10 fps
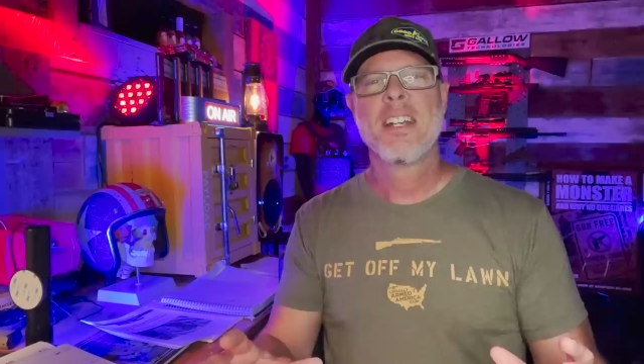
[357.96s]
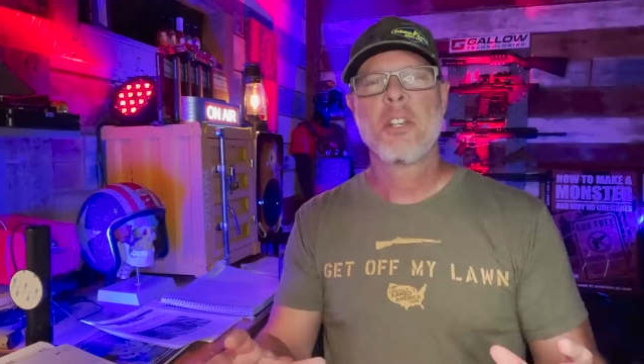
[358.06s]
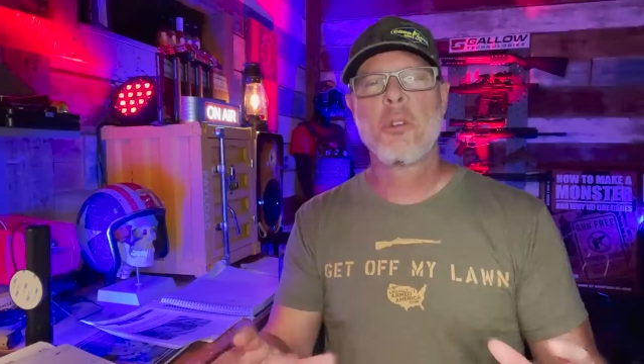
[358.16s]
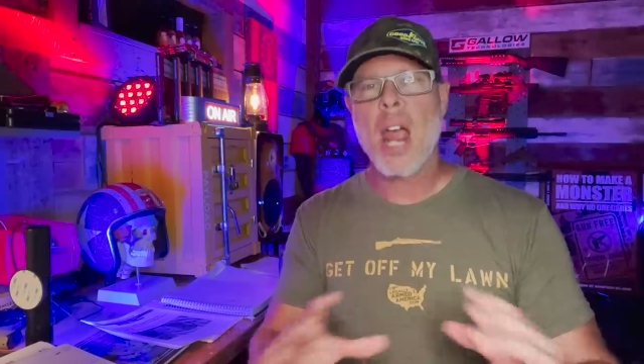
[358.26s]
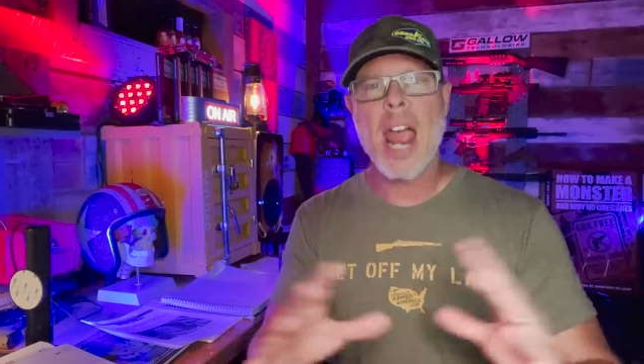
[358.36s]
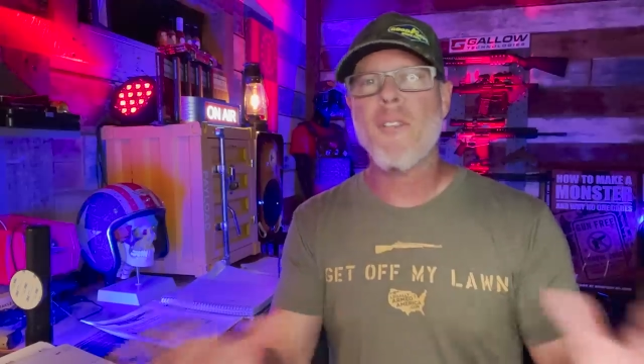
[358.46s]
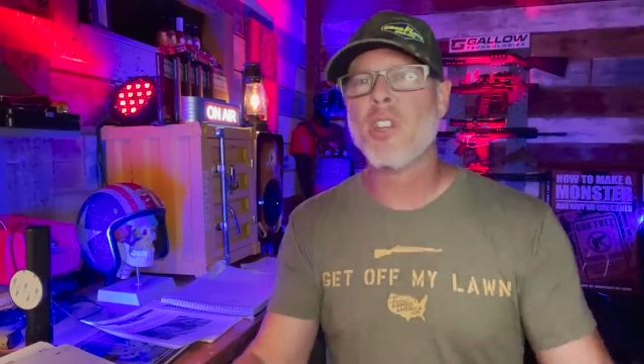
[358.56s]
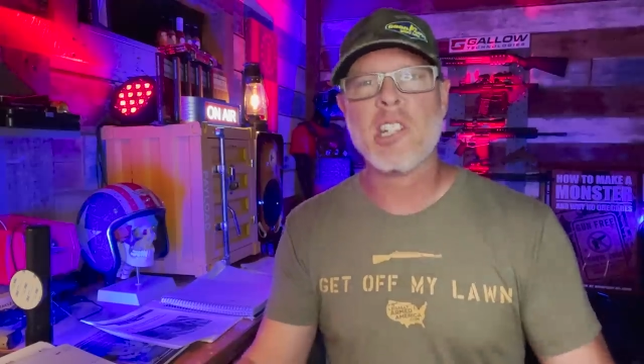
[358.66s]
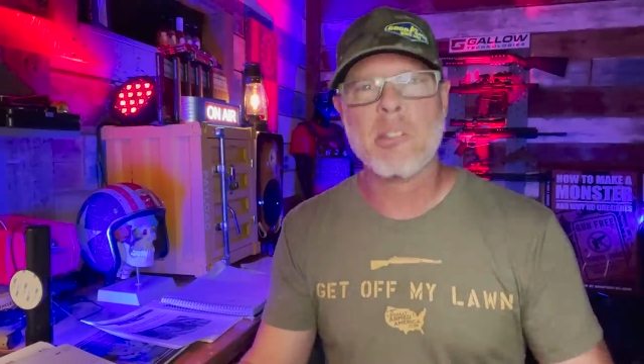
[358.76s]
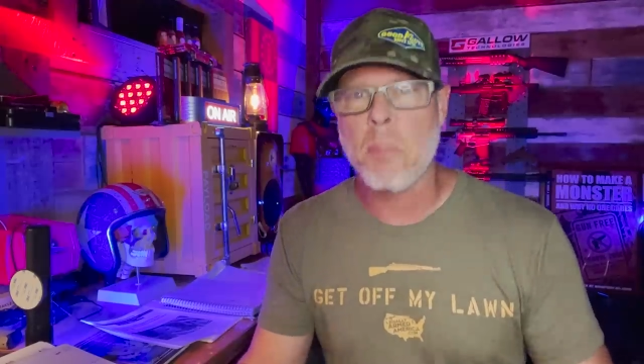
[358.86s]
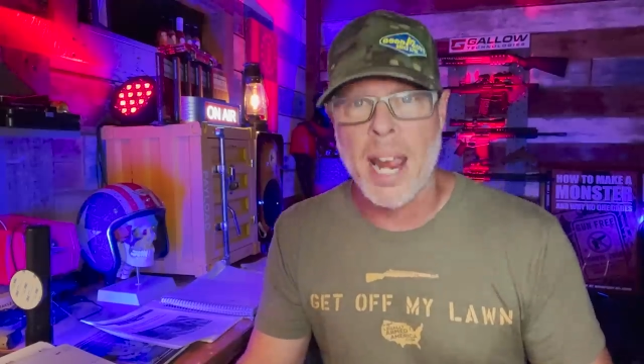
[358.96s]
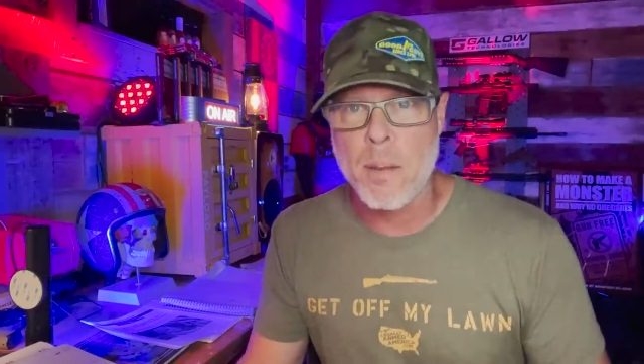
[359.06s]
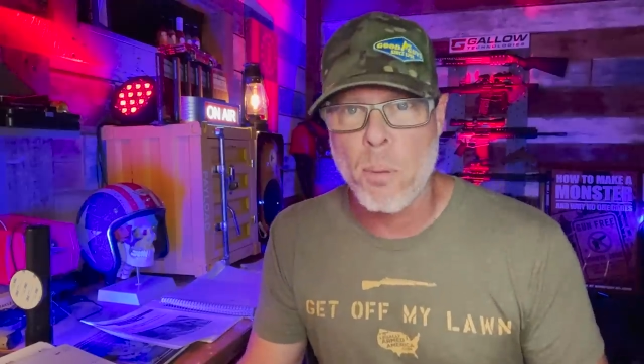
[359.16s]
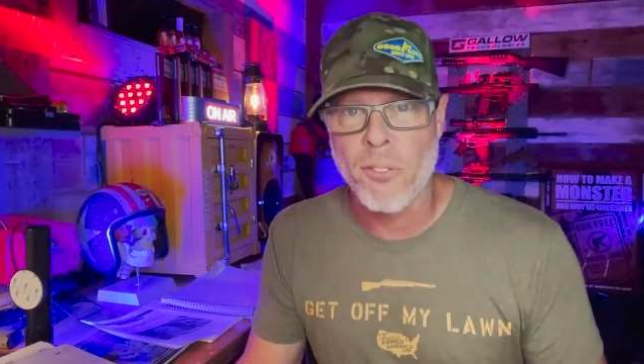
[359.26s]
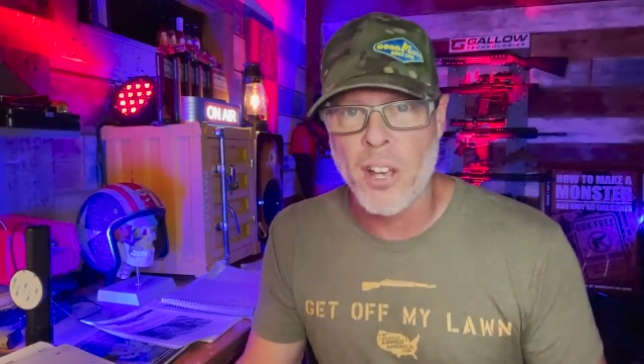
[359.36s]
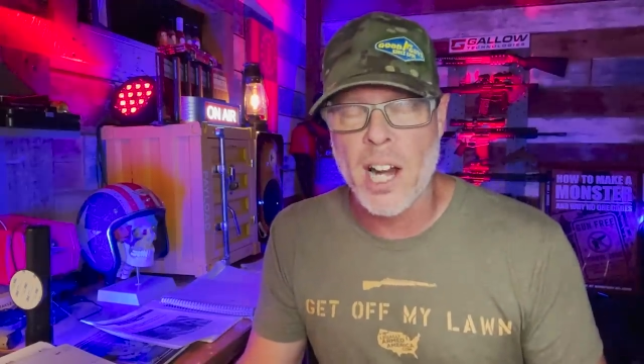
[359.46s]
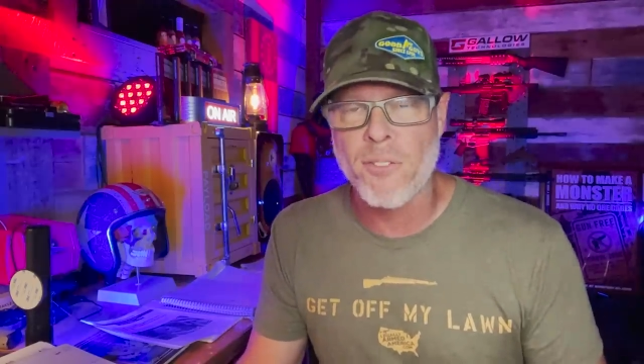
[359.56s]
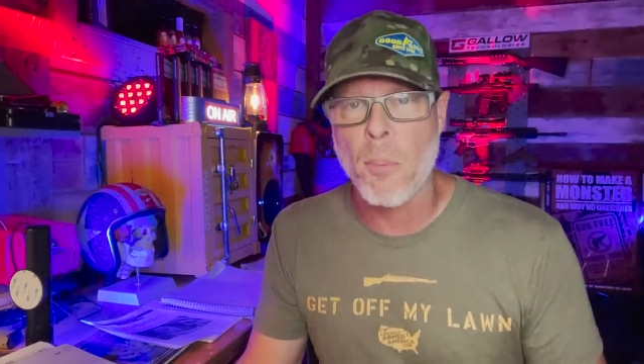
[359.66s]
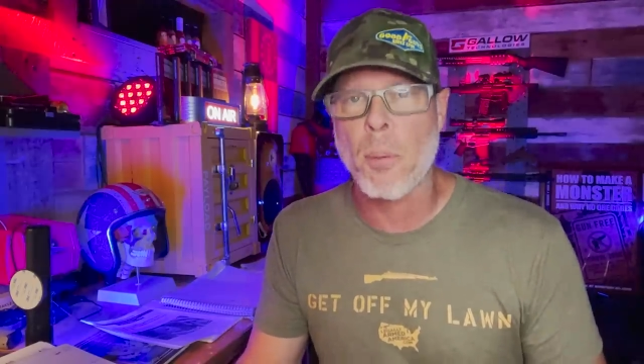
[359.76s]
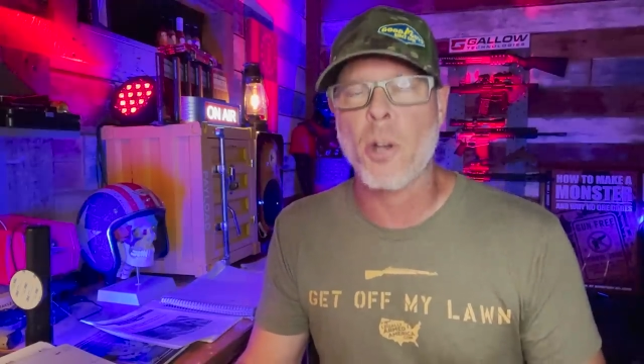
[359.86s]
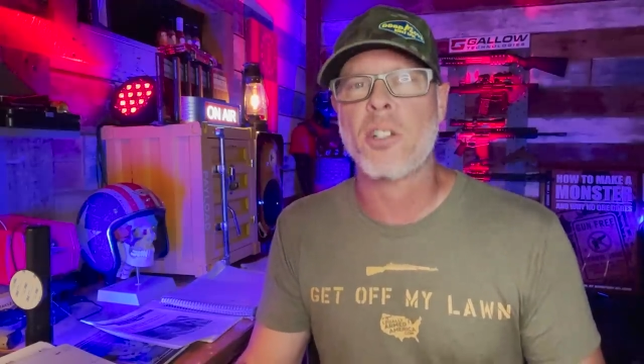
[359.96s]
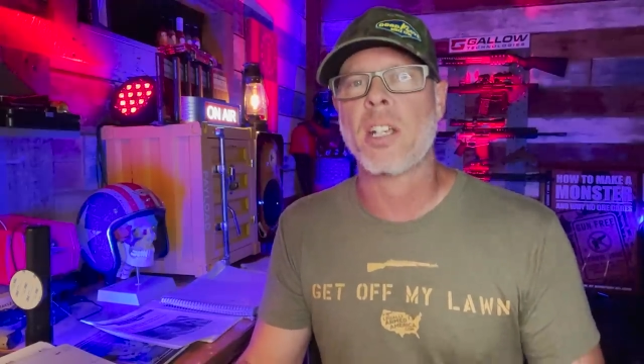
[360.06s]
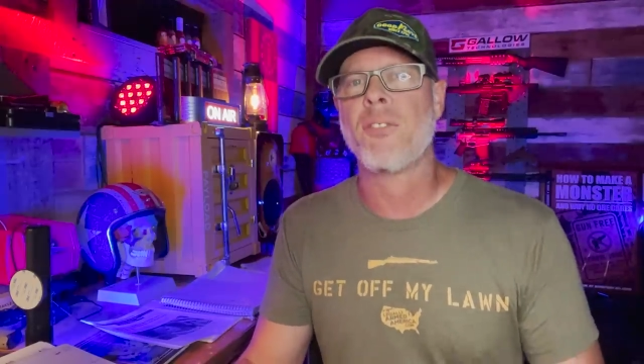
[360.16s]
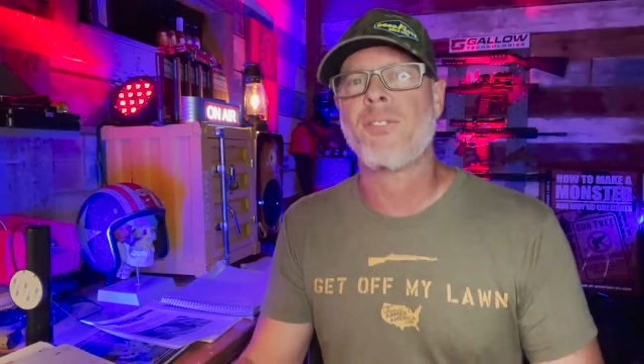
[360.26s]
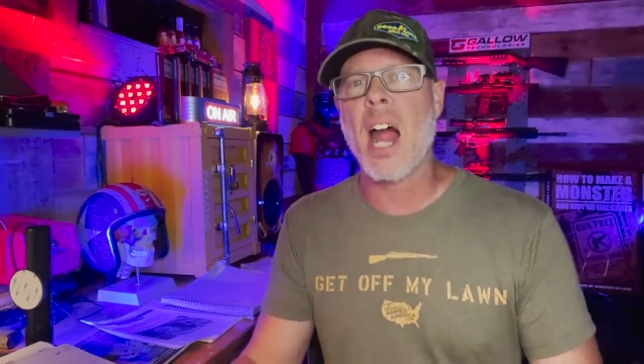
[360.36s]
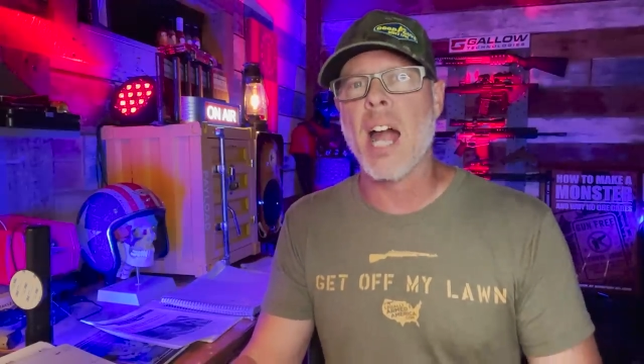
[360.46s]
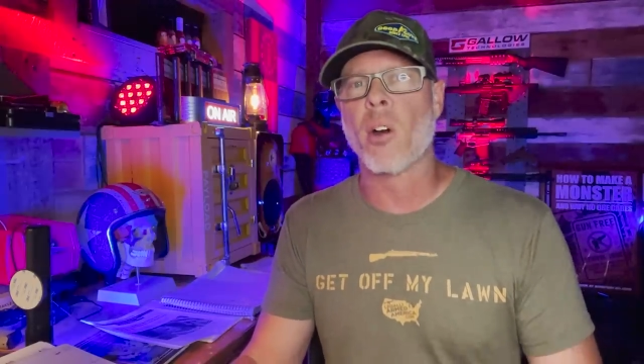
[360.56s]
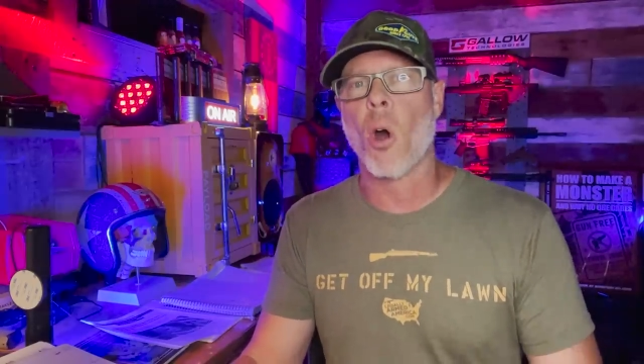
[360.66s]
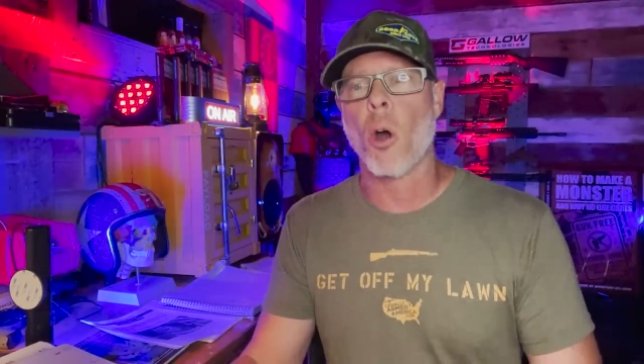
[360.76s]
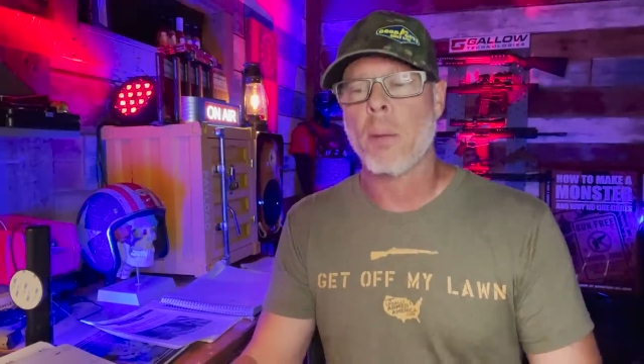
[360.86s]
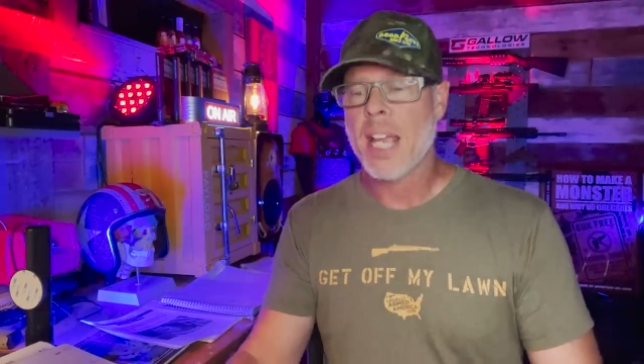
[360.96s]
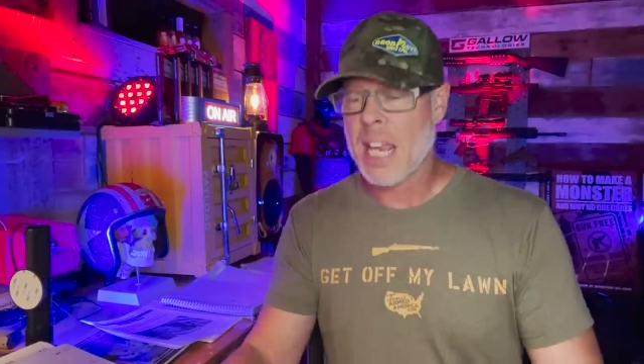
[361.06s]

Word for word: to have this man prevented from purchasing a firearm,